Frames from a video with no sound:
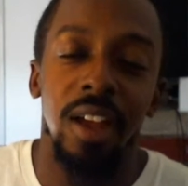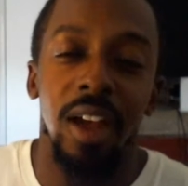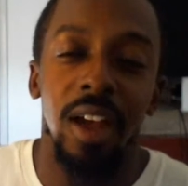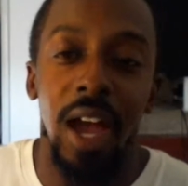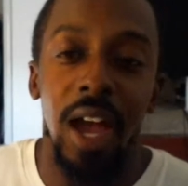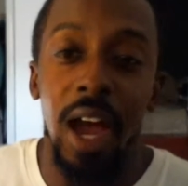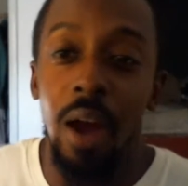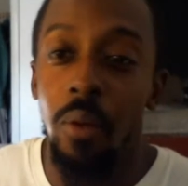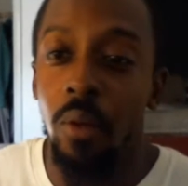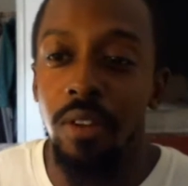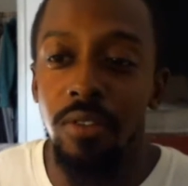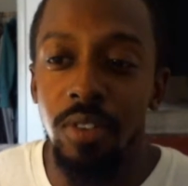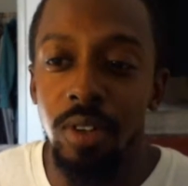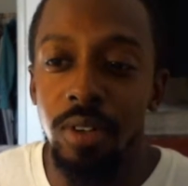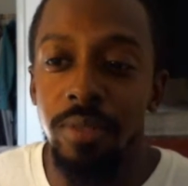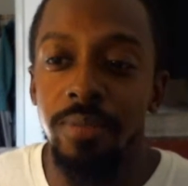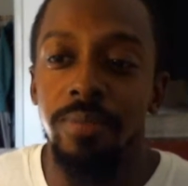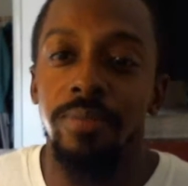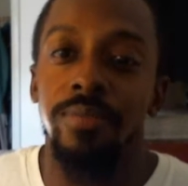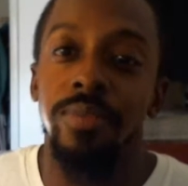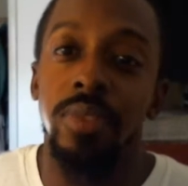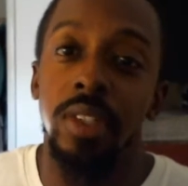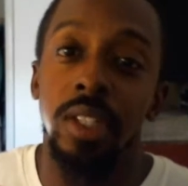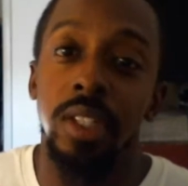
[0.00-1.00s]

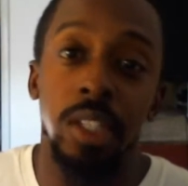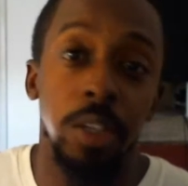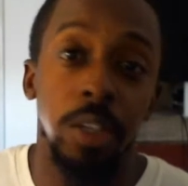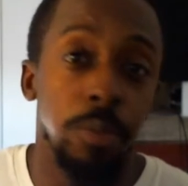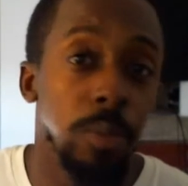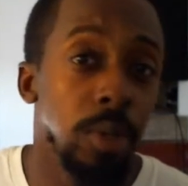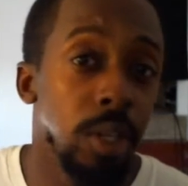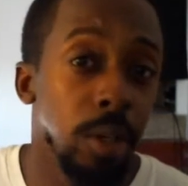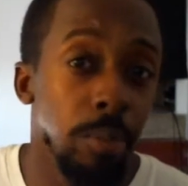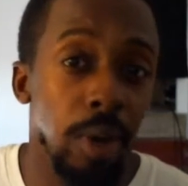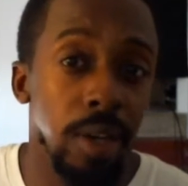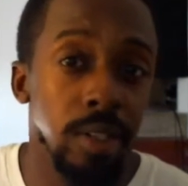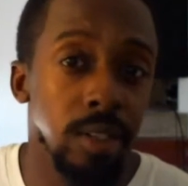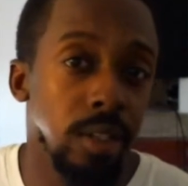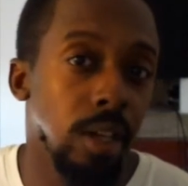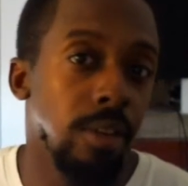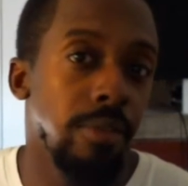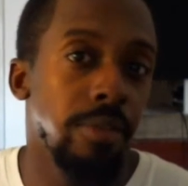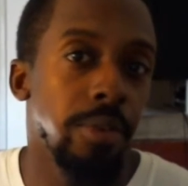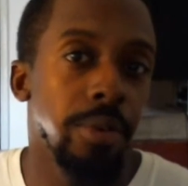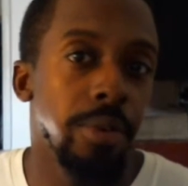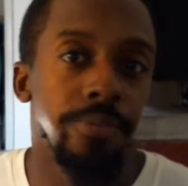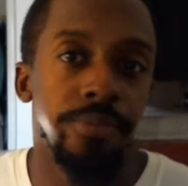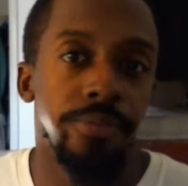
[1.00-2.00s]
However, give me your best
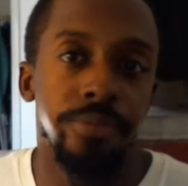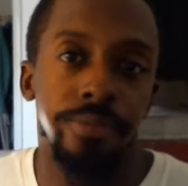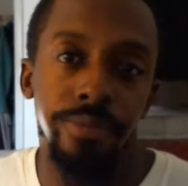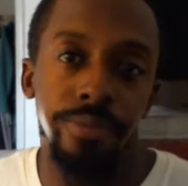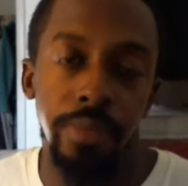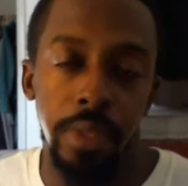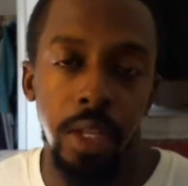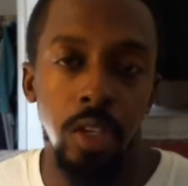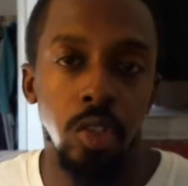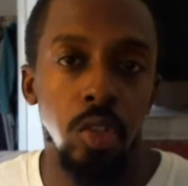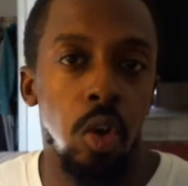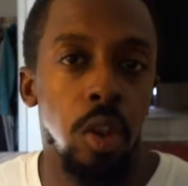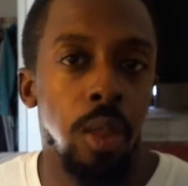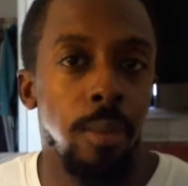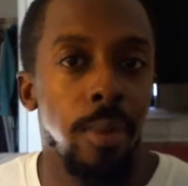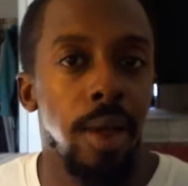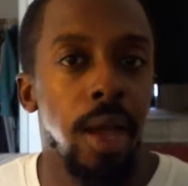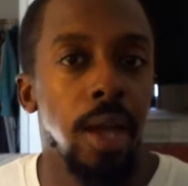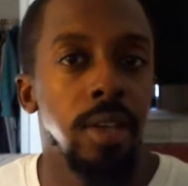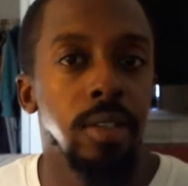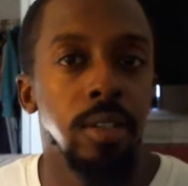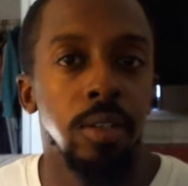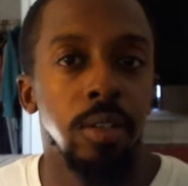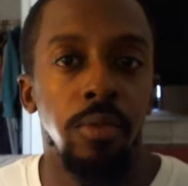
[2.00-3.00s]
effort. That's all I'm
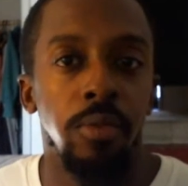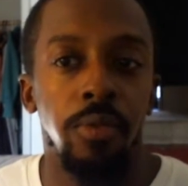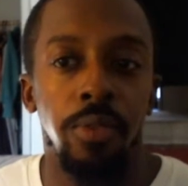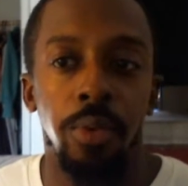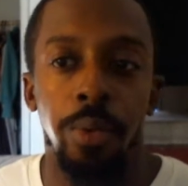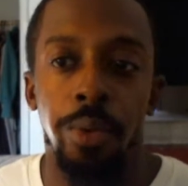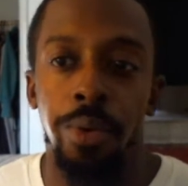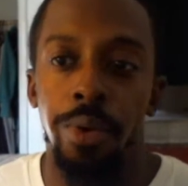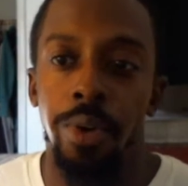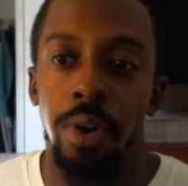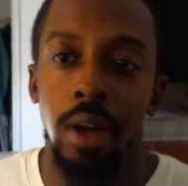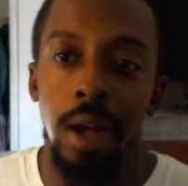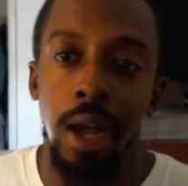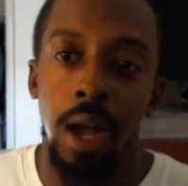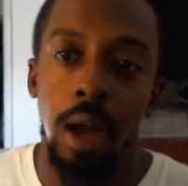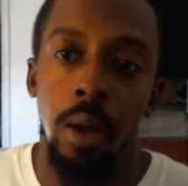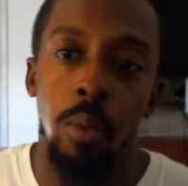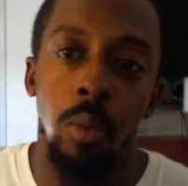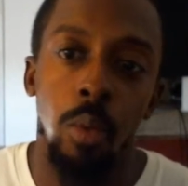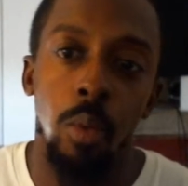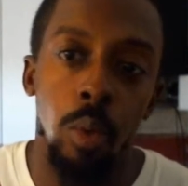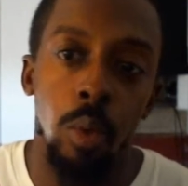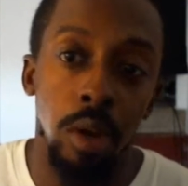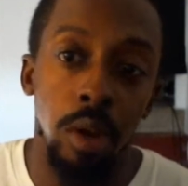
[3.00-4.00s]
asking for. I
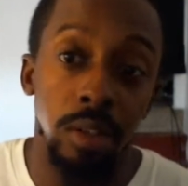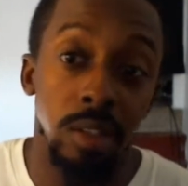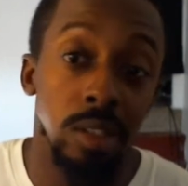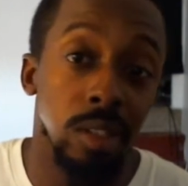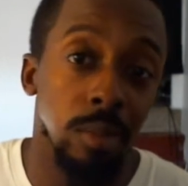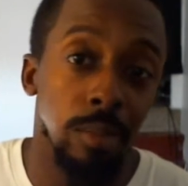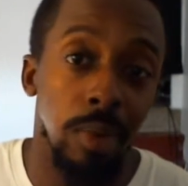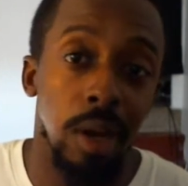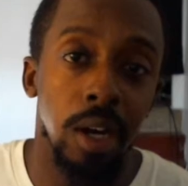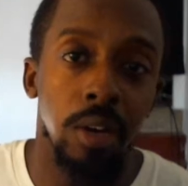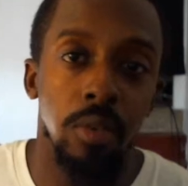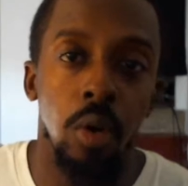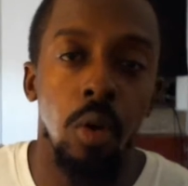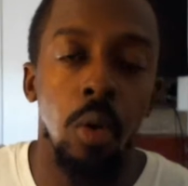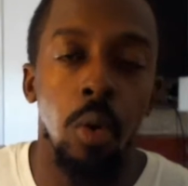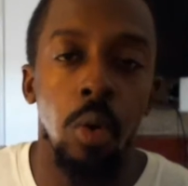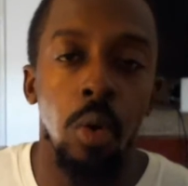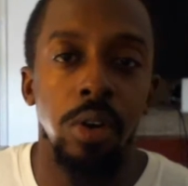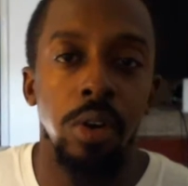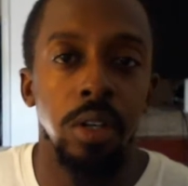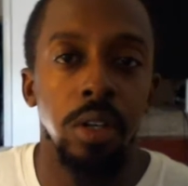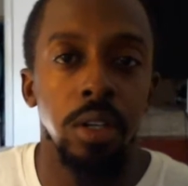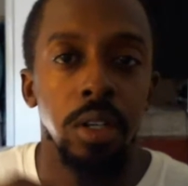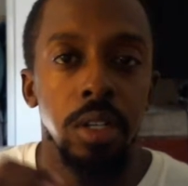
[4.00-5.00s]
want somebody
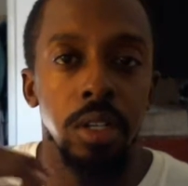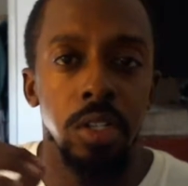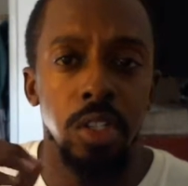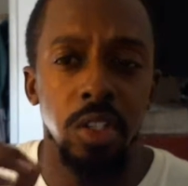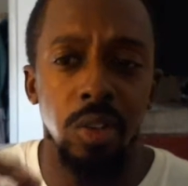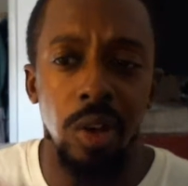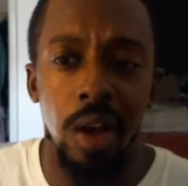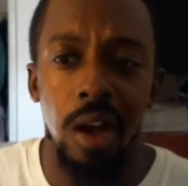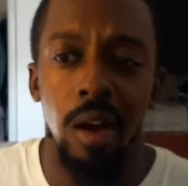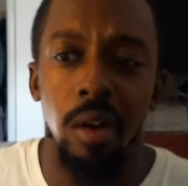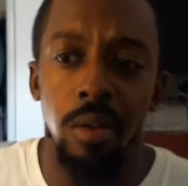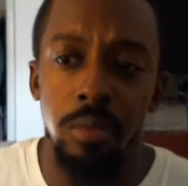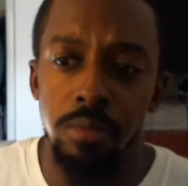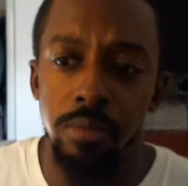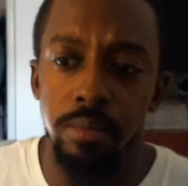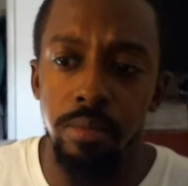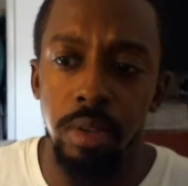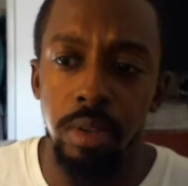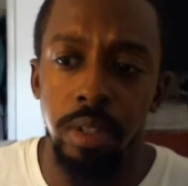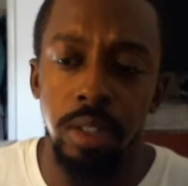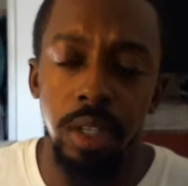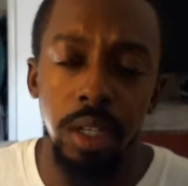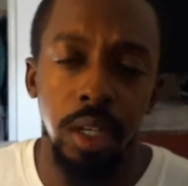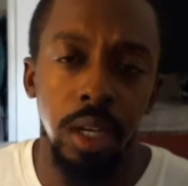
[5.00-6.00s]
recording it, so I'll
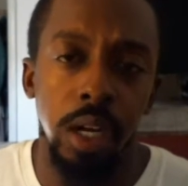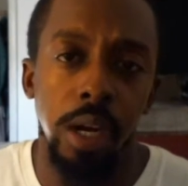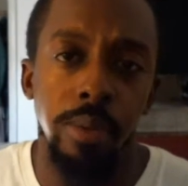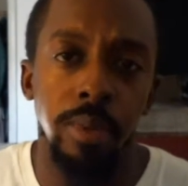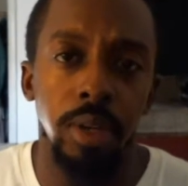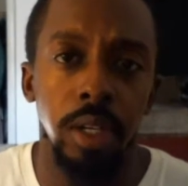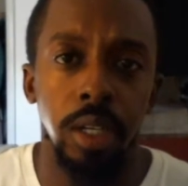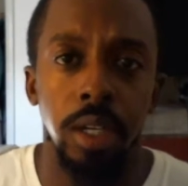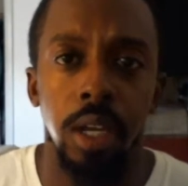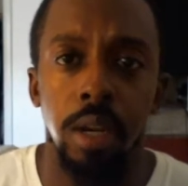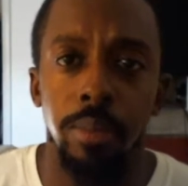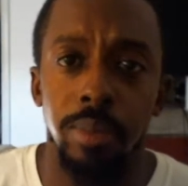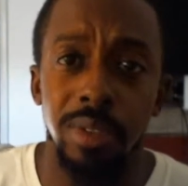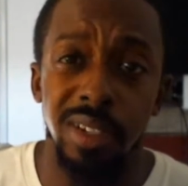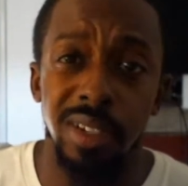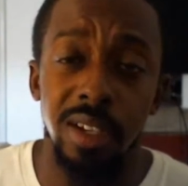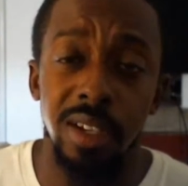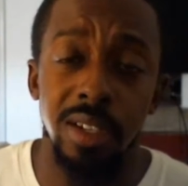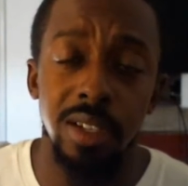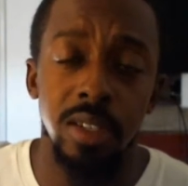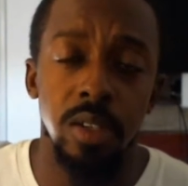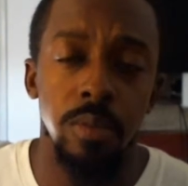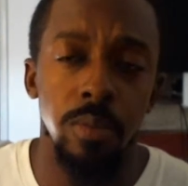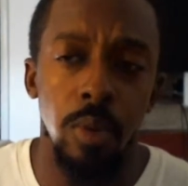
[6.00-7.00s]
bring the camera to campus
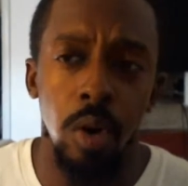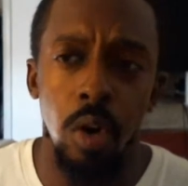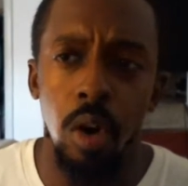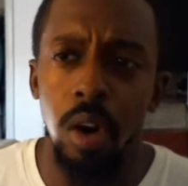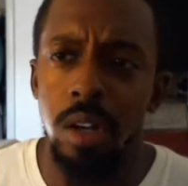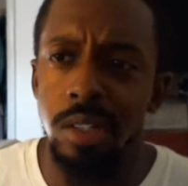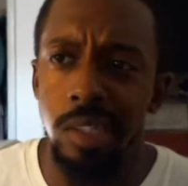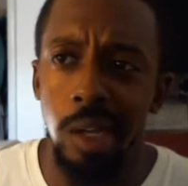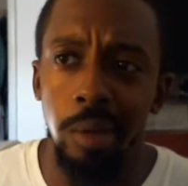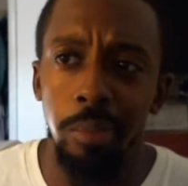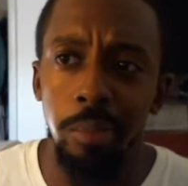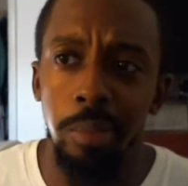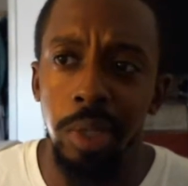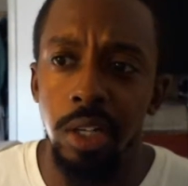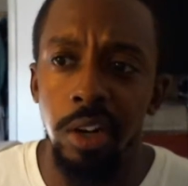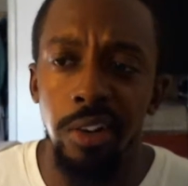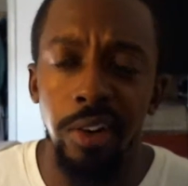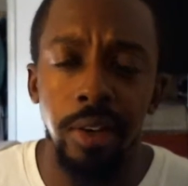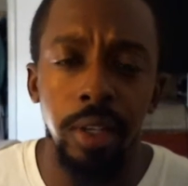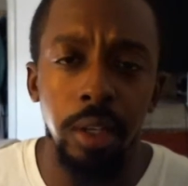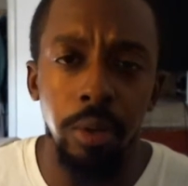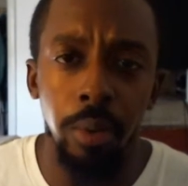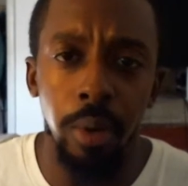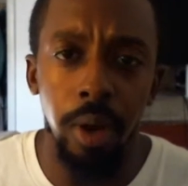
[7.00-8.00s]
actually tomorrow because I'll be there
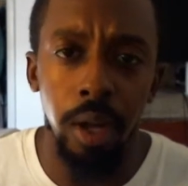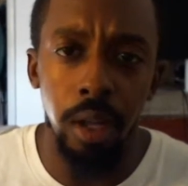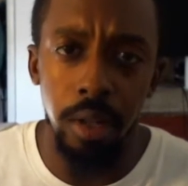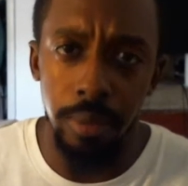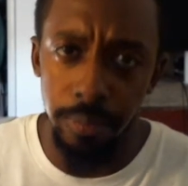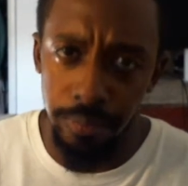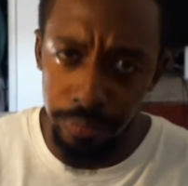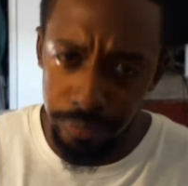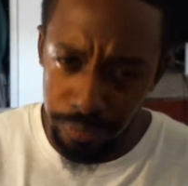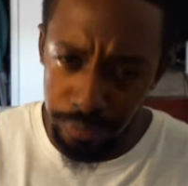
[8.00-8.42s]
anyway